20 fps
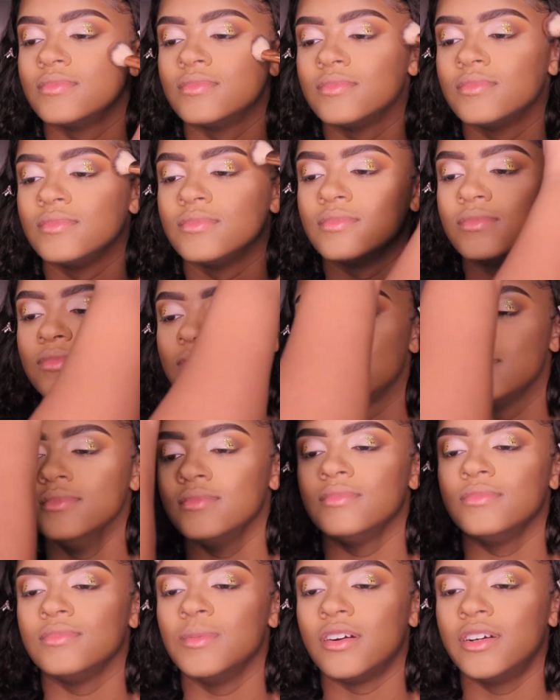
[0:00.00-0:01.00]
So
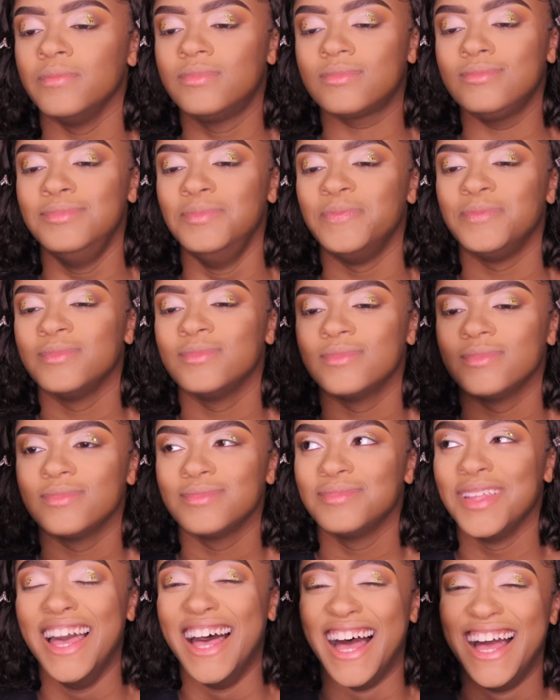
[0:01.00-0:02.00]
with that, it's very
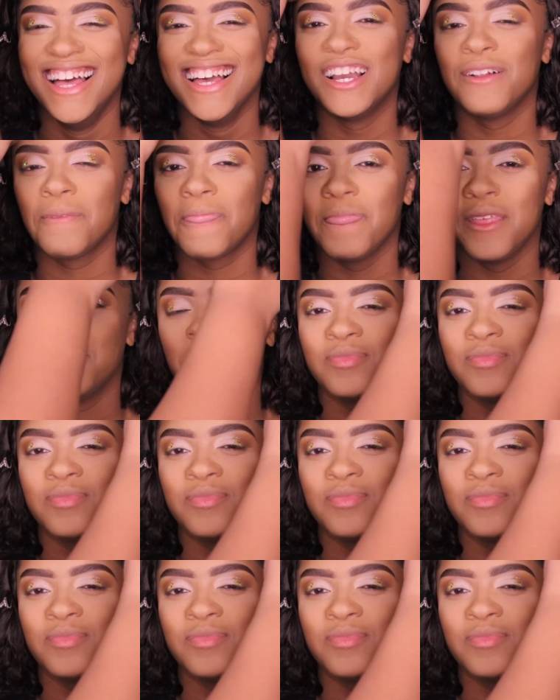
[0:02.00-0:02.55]
particular that you